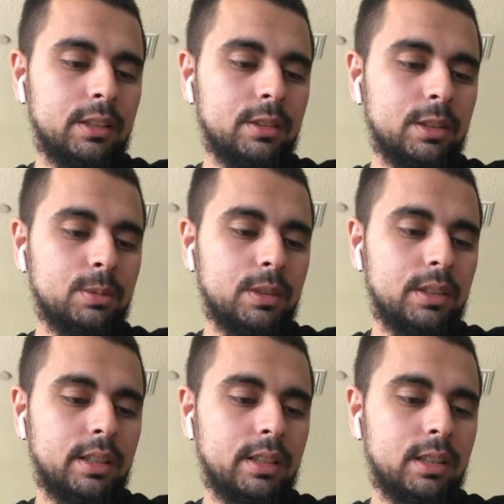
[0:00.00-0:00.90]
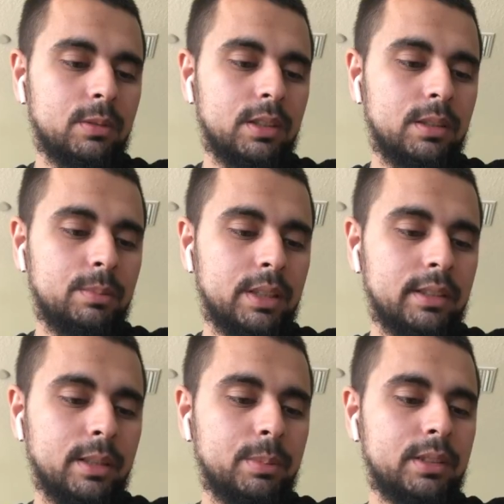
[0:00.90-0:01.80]
I know that's one thing I don't want to
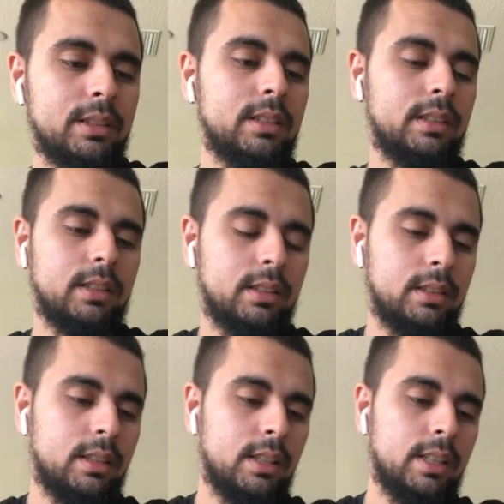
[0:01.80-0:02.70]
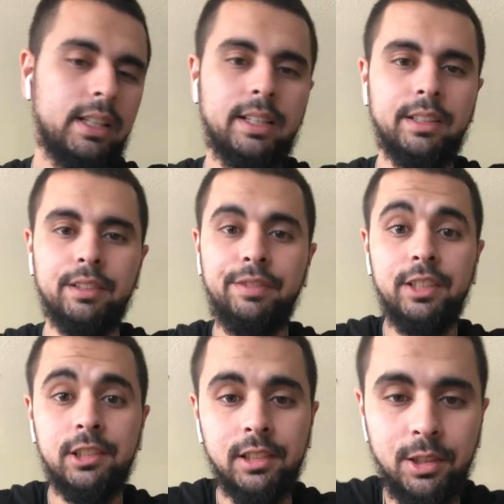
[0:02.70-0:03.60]
mess up is any of the
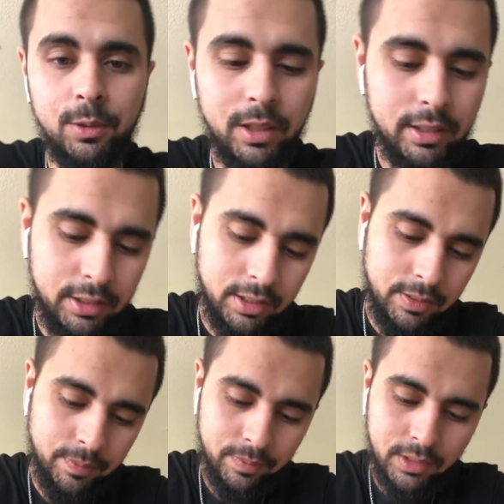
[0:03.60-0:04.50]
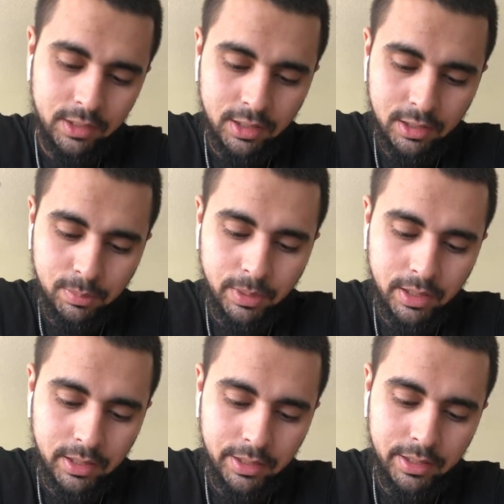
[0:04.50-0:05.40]
features on the watch, just
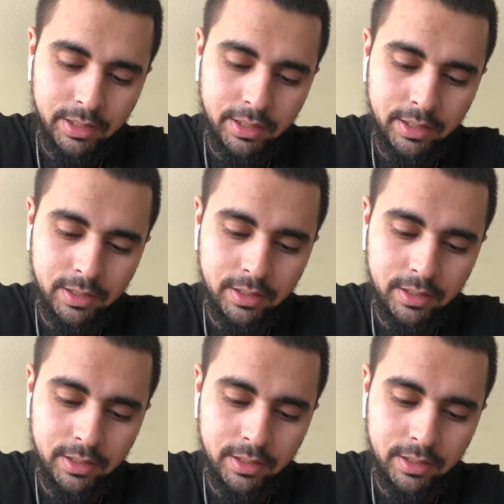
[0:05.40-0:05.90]
by